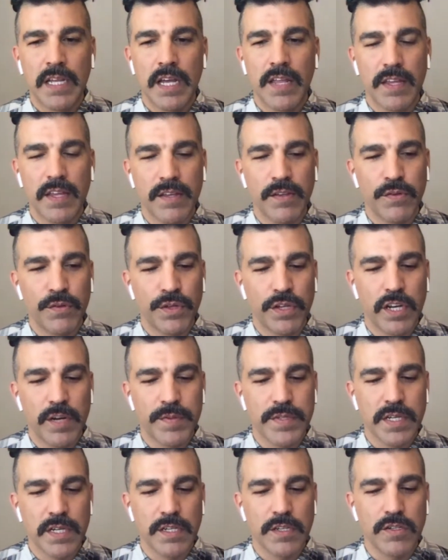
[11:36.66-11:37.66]
think if you look it up,
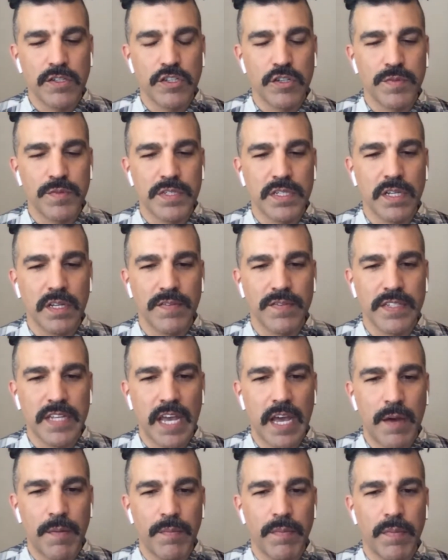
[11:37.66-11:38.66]
it's on YouTube still, of
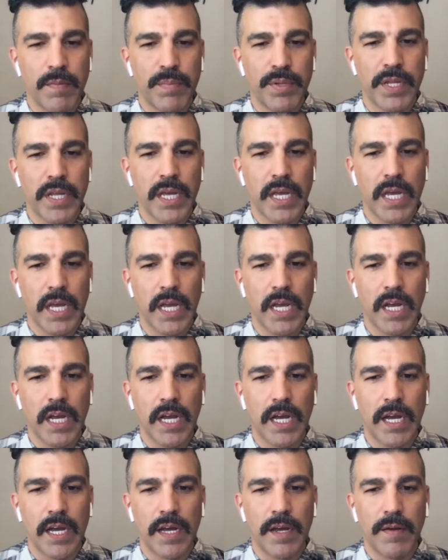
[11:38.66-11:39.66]
Sam playing
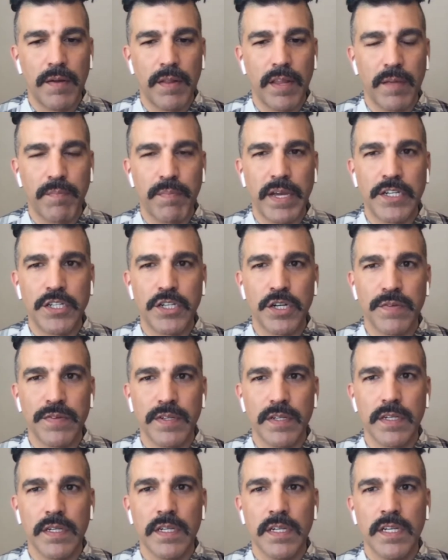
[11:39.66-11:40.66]
like
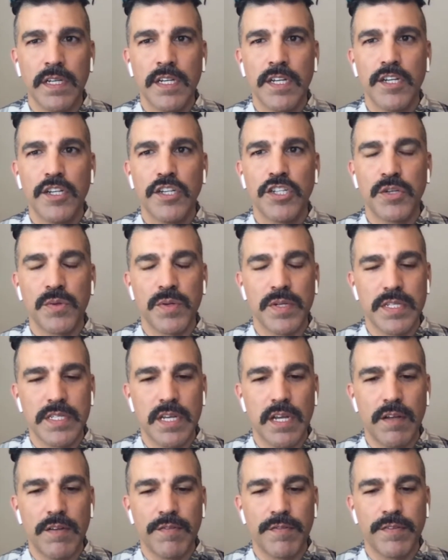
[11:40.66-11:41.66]
Beethoven to
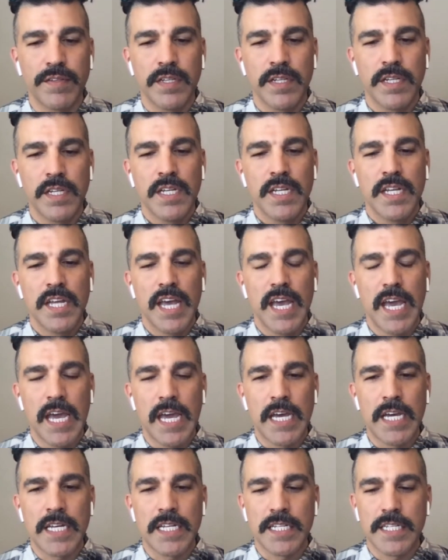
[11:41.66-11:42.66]
itself.
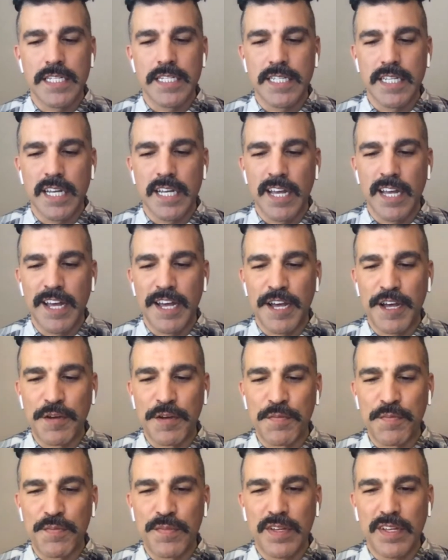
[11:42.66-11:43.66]
And
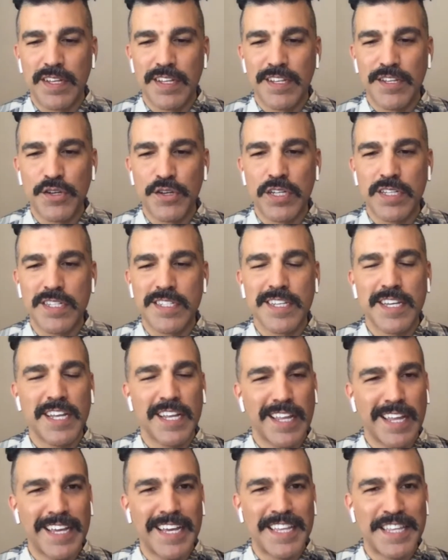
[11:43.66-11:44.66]
nice. You can see
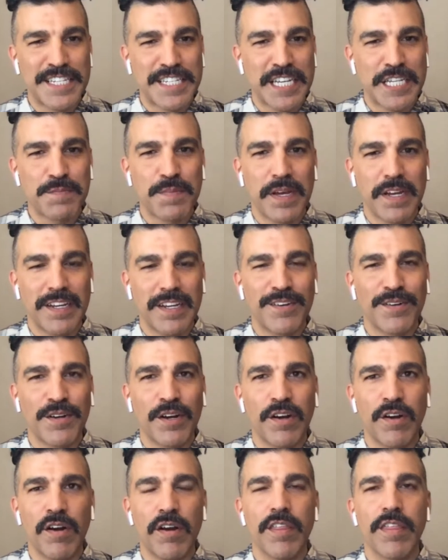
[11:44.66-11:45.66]
it like in the test bed here
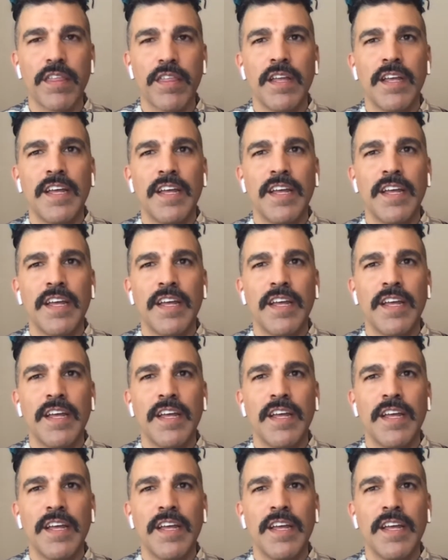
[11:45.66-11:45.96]
on Earth.